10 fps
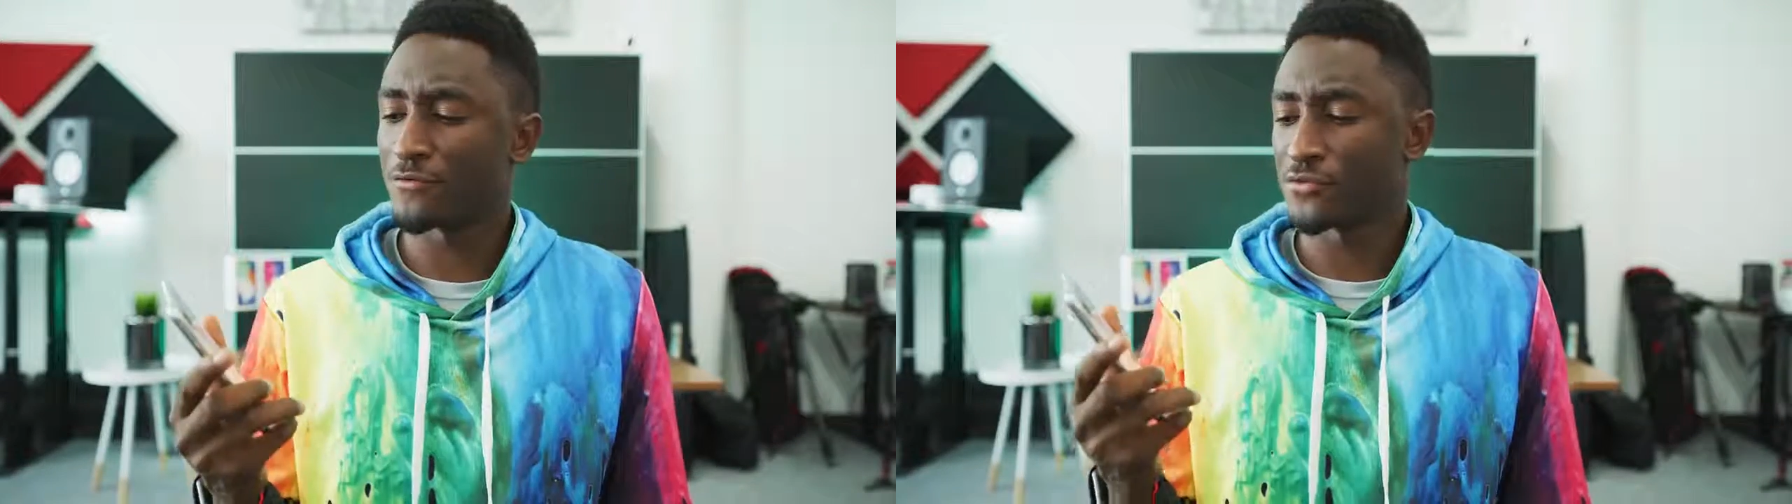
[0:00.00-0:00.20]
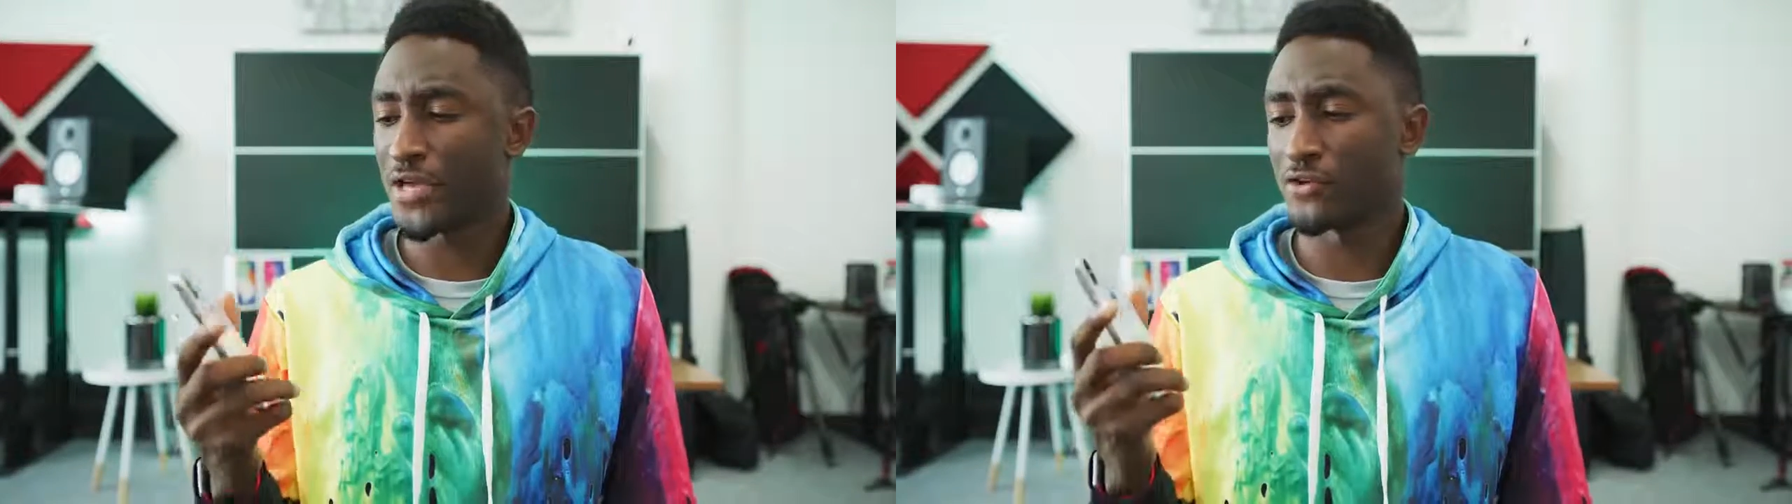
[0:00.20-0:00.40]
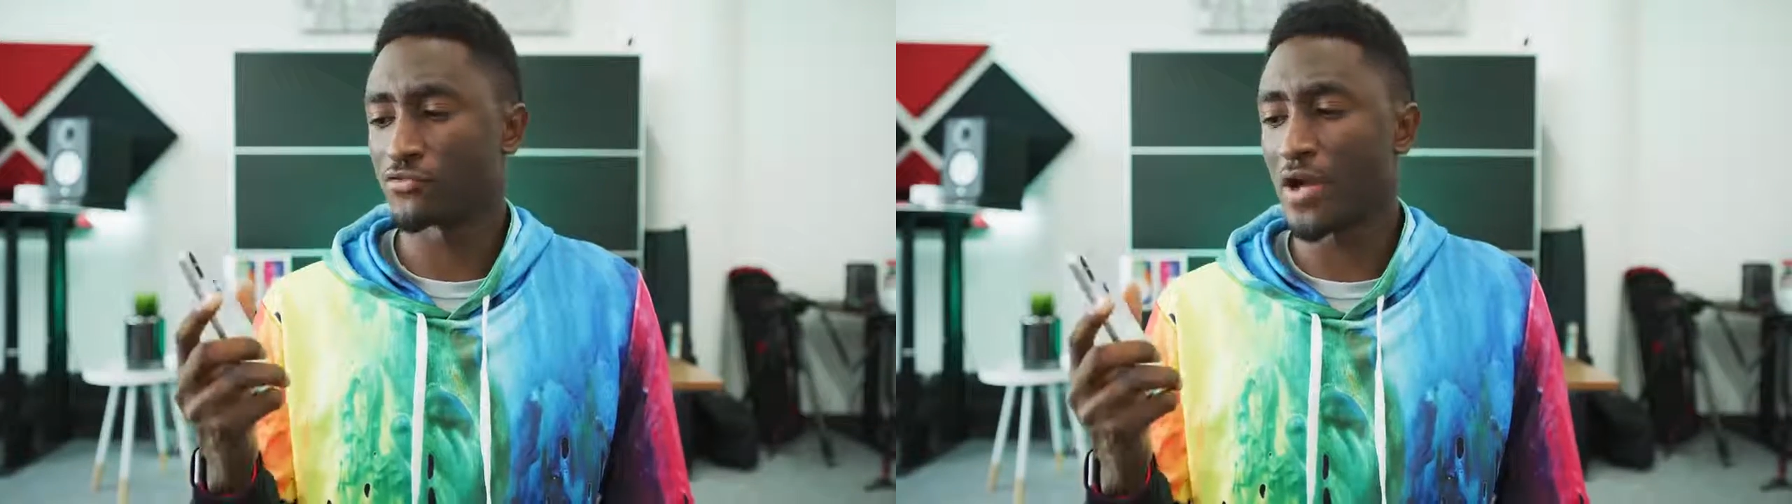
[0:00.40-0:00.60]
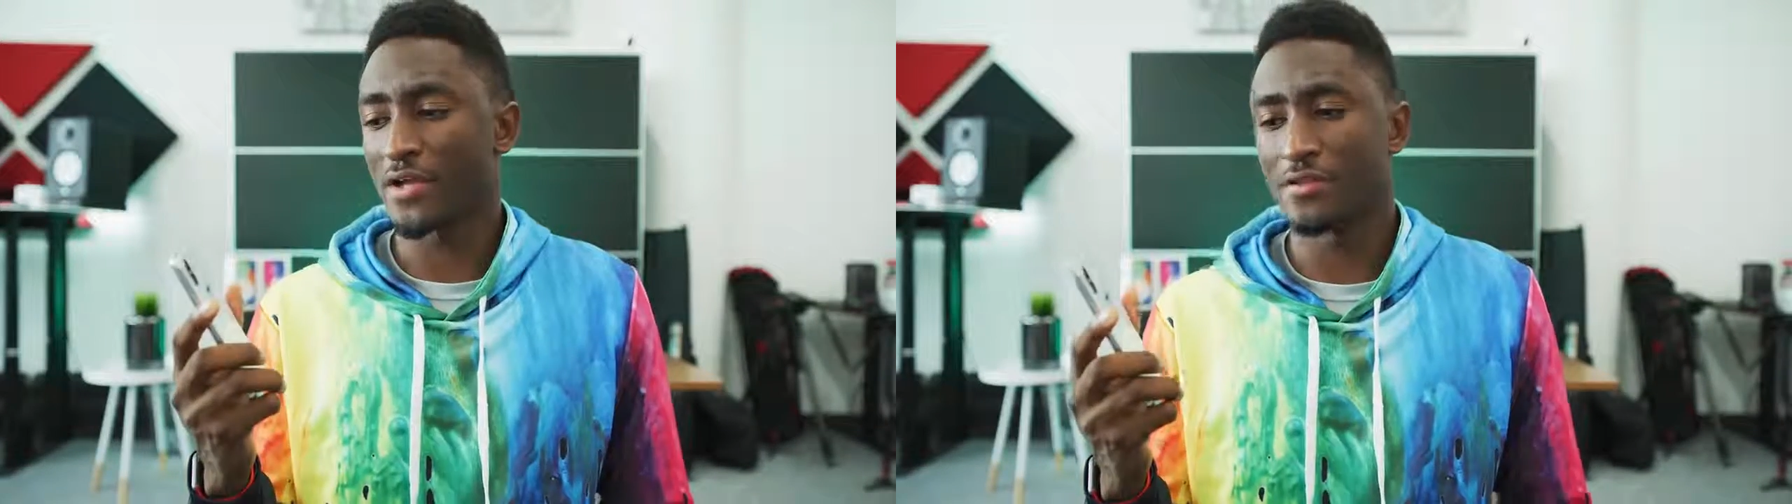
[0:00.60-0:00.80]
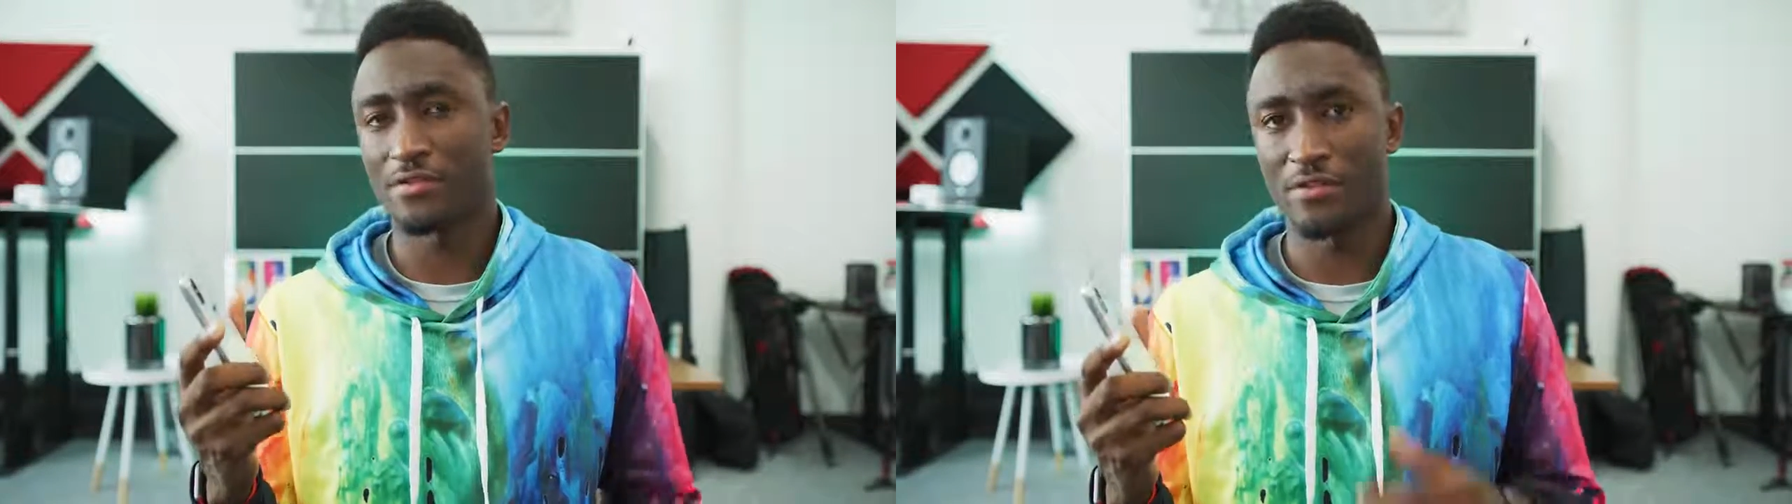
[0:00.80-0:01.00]
iPhone 10 is
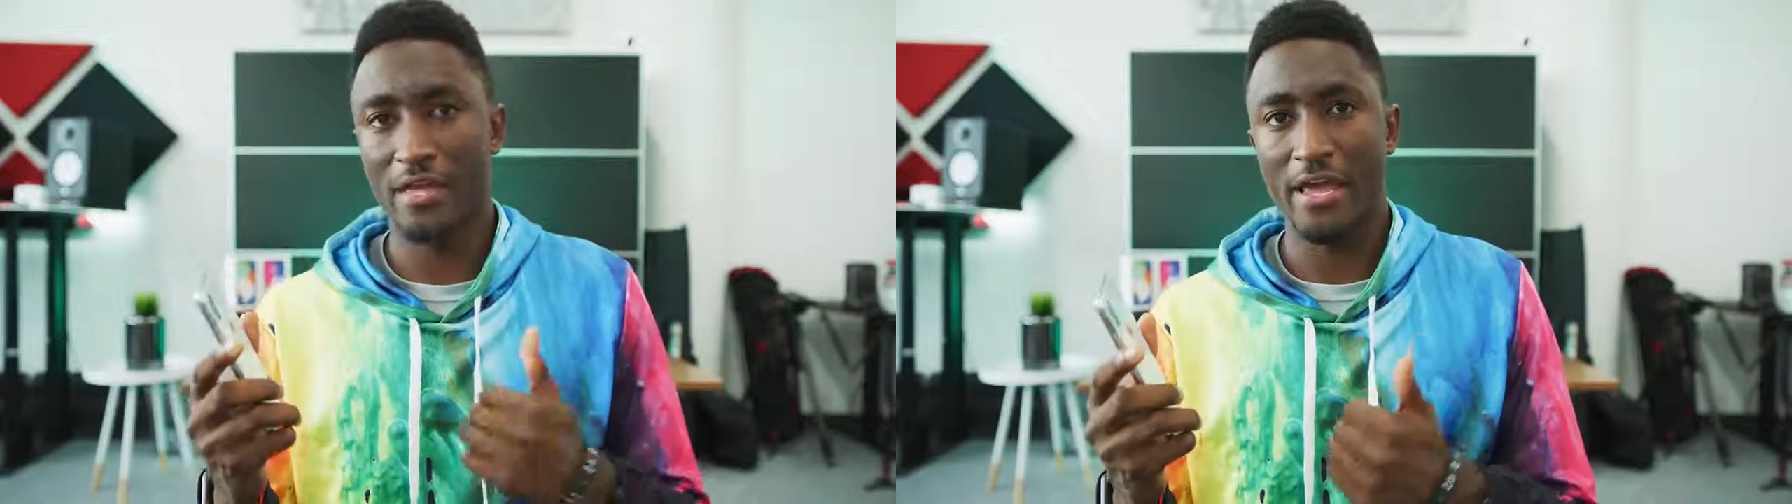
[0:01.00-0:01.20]
rocking the